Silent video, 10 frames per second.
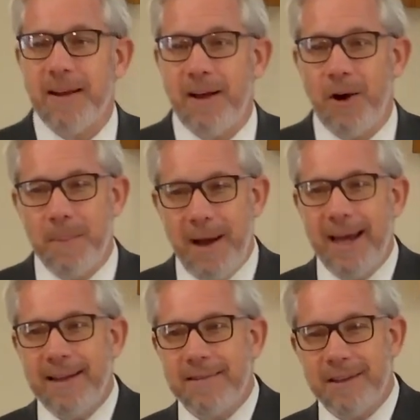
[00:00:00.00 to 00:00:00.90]
our
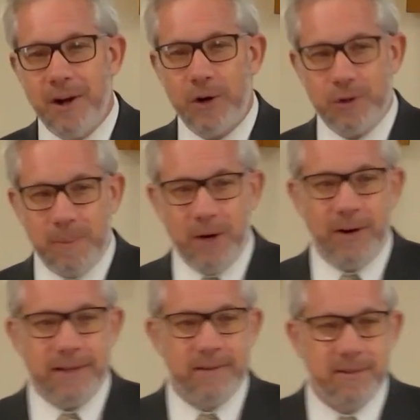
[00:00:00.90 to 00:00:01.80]
minds and our
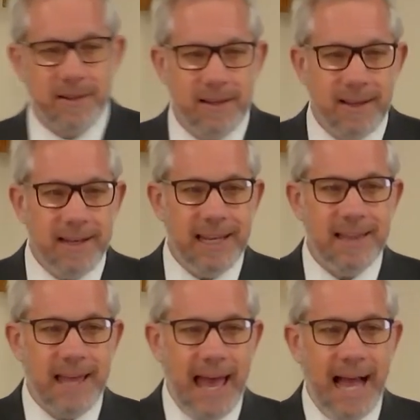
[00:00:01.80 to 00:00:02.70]
spirits
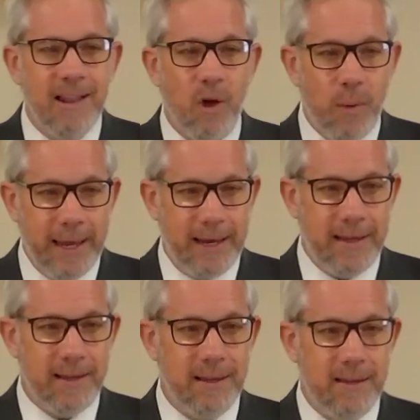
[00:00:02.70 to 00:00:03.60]
need the hallowing,
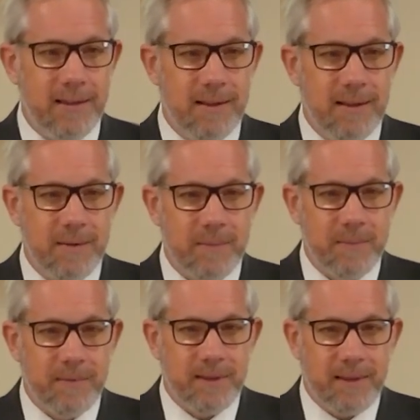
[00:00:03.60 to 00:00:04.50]

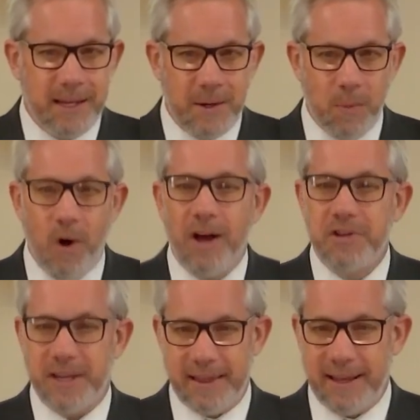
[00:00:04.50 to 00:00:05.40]
the
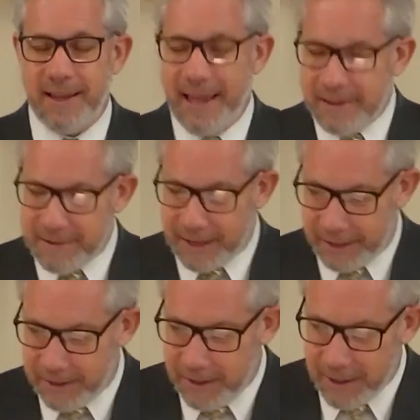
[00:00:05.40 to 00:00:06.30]
washing, the
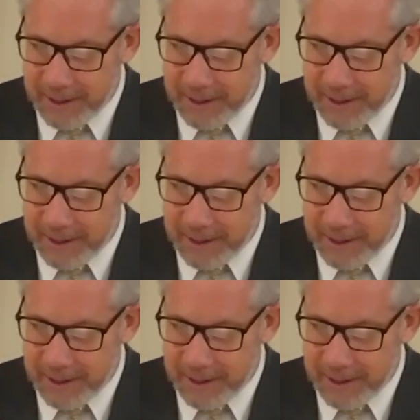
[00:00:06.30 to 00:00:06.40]
cleansing, the